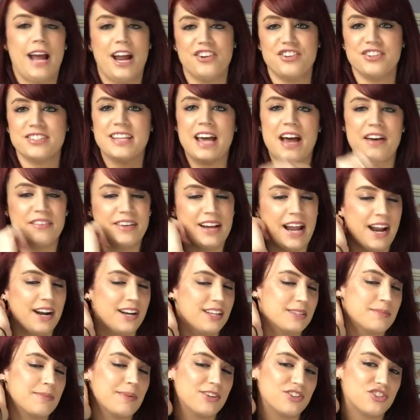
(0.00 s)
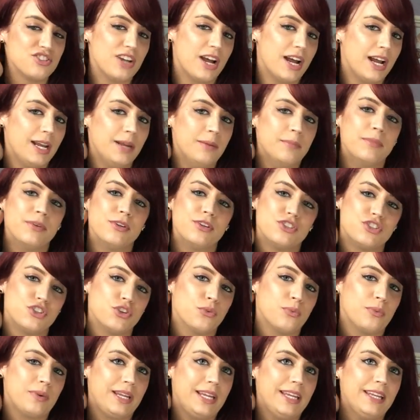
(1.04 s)
I just haven't had as much time to
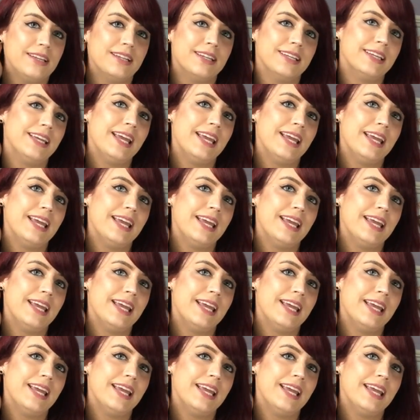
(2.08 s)
read.